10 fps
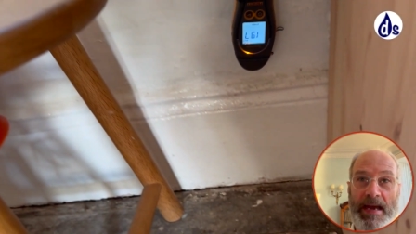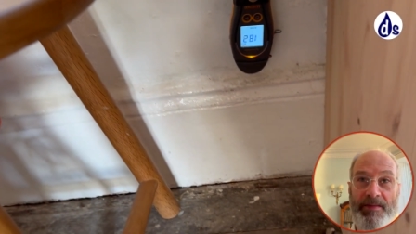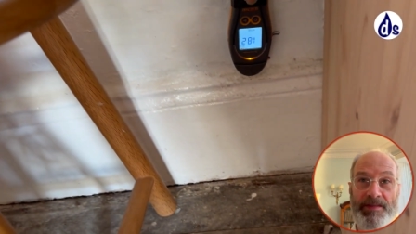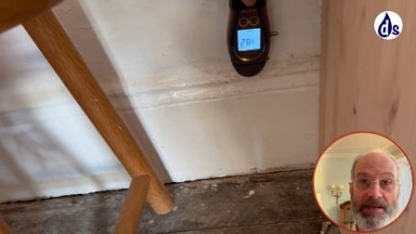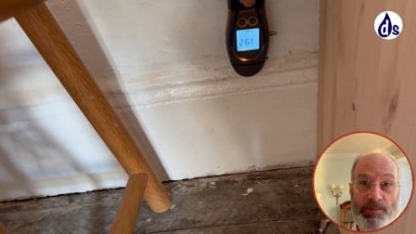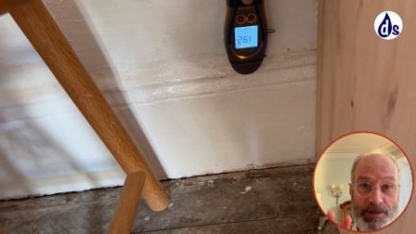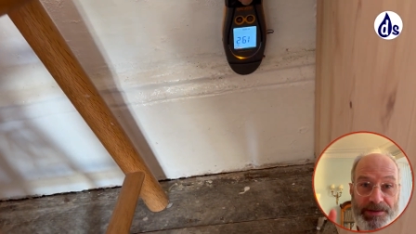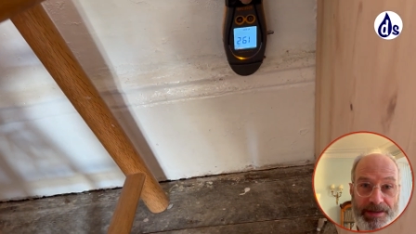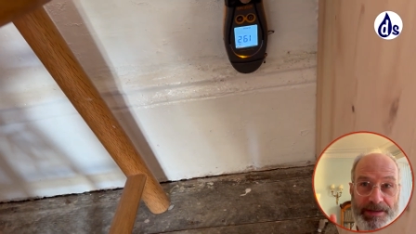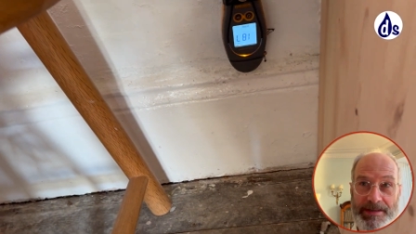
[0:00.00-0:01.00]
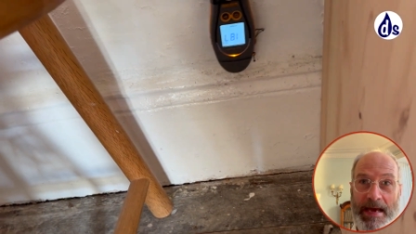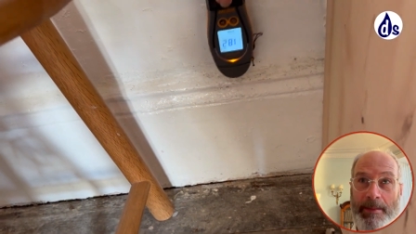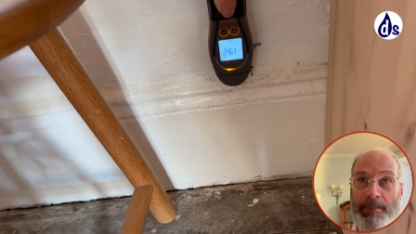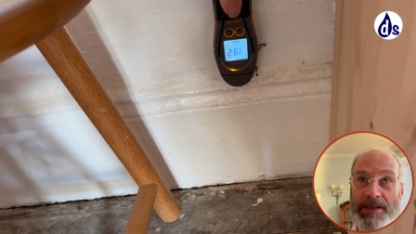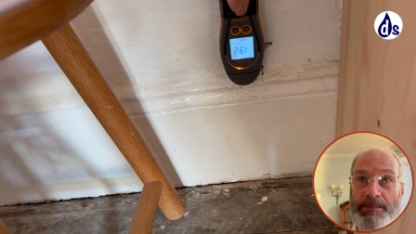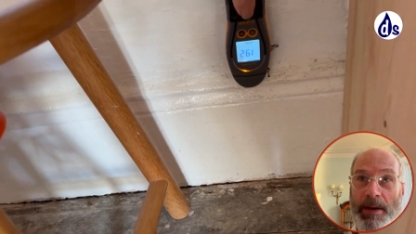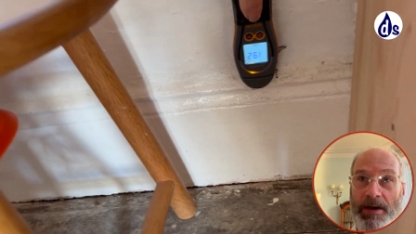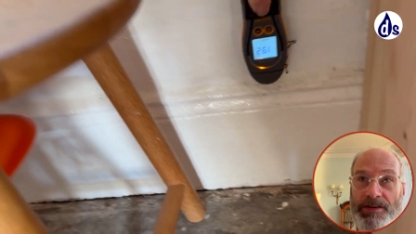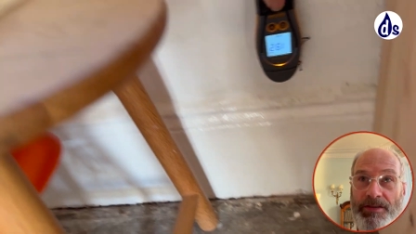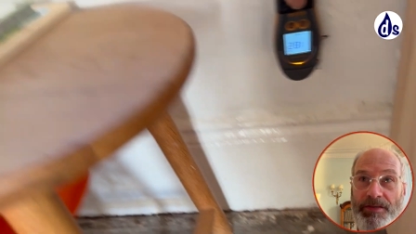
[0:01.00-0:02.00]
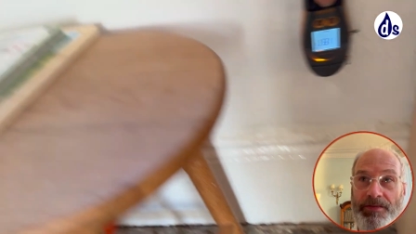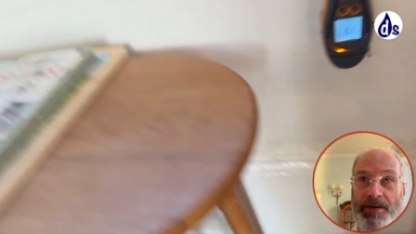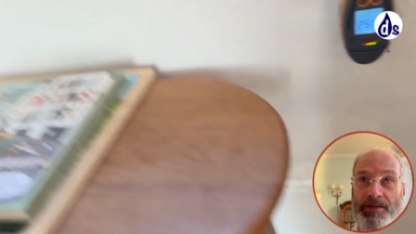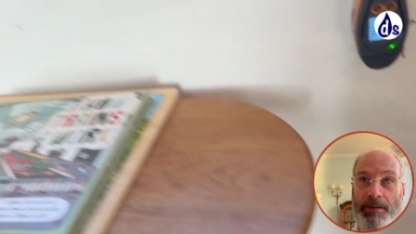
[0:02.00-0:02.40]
and this was the dampest part of the